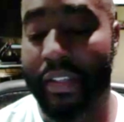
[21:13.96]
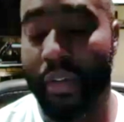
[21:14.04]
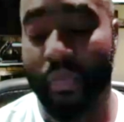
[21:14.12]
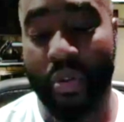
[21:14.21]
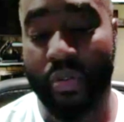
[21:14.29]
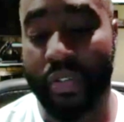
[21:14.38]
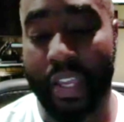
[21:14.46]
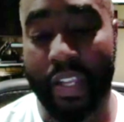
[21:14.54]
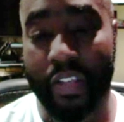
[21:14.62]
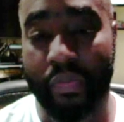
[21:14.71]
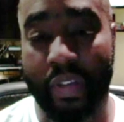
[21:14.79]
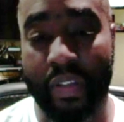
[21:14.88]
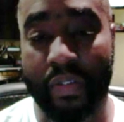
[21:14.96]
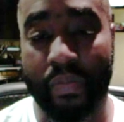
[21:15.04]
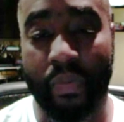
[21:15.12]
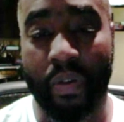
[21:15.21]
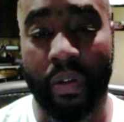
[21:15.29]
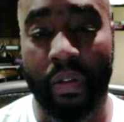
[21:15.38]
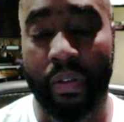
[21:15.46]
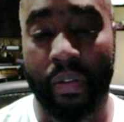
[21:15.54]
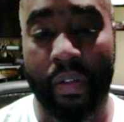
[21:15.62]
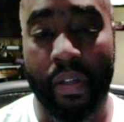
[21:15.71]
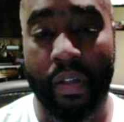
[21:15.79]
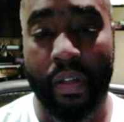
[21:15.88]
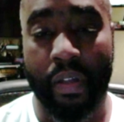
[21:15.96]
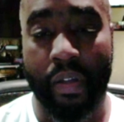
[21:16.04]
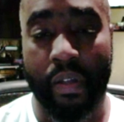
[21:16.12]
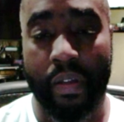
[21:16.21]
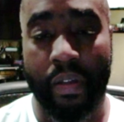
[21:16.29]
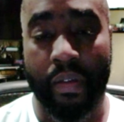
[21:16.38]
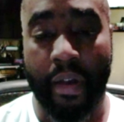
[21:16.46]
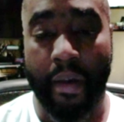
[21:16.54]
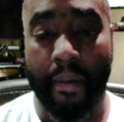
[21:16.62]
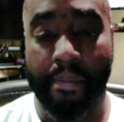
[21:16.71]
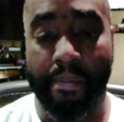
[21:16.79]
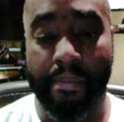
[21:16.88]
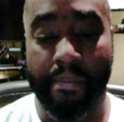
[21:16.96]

words can't express word. Um,